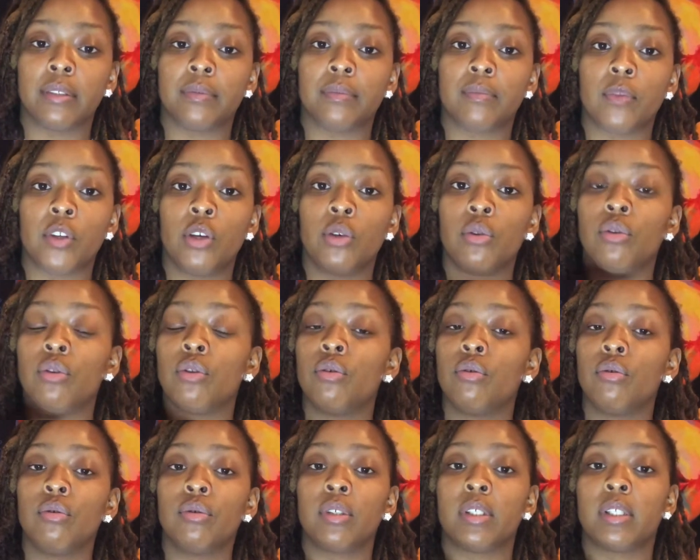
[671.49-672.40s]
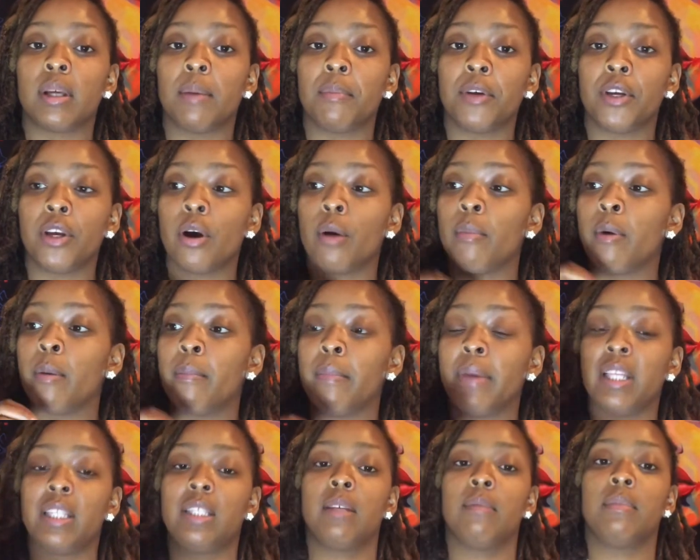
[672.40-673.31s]
You lose some of your
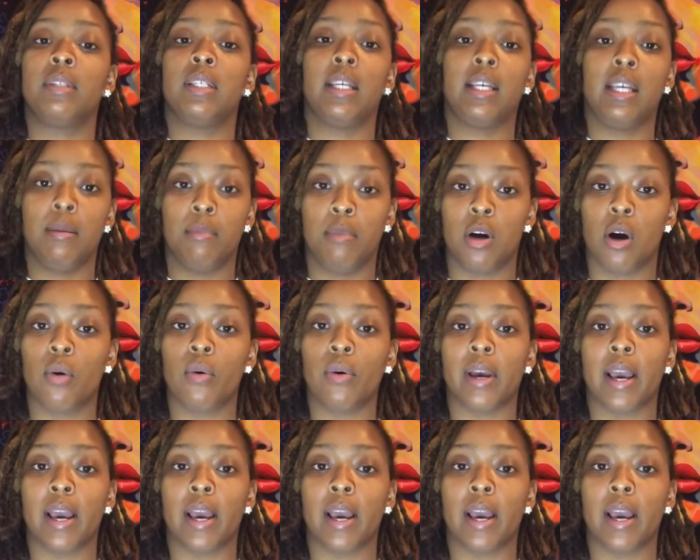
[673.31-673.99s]
momentum to keep going.